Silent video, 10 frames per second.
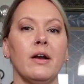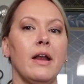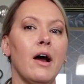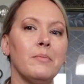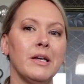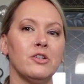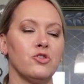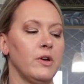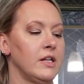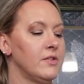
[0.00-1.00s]
Now I'm gonna
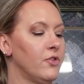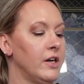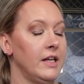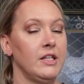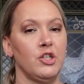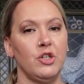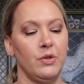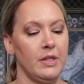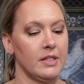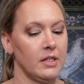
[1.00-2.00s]
transfer it
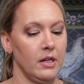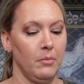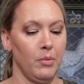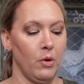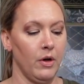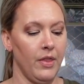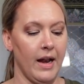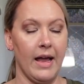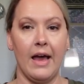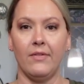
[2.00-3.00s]
into this little bowl that
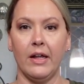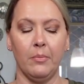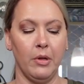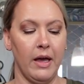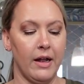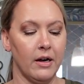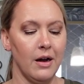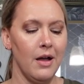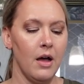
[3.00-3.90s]
I have on a platter,